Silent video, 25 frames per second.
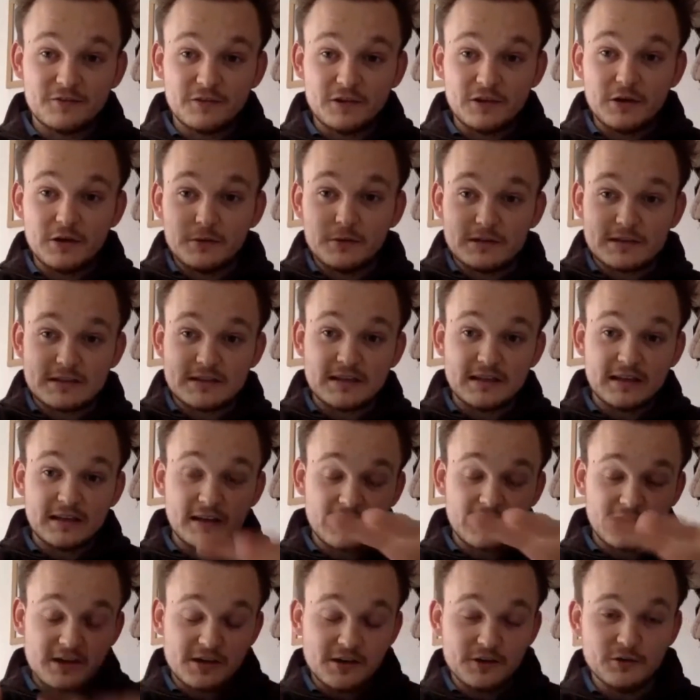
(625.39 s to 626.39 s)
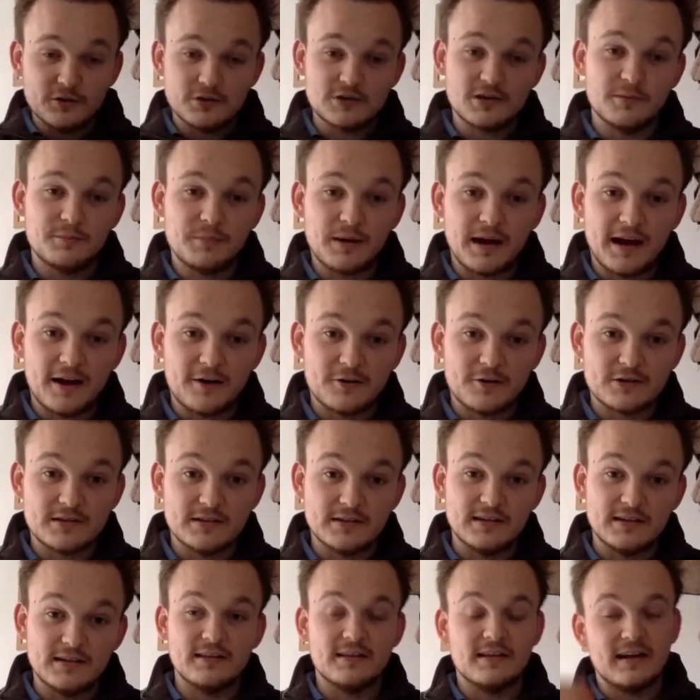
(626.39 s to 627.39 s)
you would see a huge
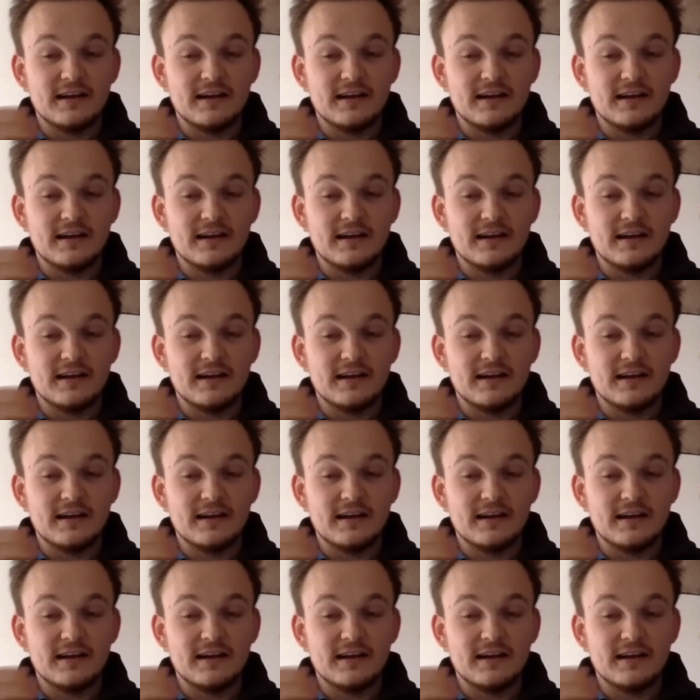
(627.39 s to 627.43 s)
comparison.